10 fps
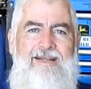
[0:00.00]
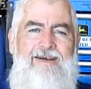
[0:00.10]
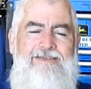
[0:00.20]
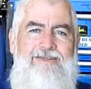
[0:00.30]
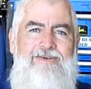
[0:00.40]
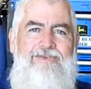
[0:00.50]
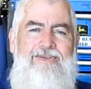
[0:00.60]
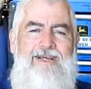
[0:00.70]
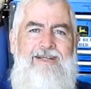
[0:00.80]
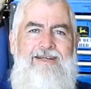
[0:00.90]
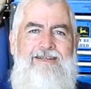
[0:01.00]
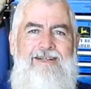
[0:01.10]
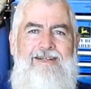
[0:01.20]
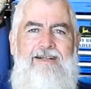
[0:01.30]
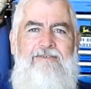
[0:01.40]
that was a good thing. And
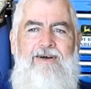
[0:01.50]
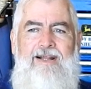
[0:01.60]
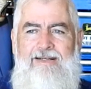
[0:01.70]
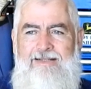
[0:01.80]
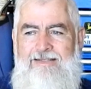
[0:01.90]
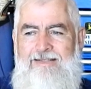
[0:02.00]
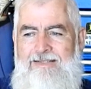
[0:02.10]
the little fella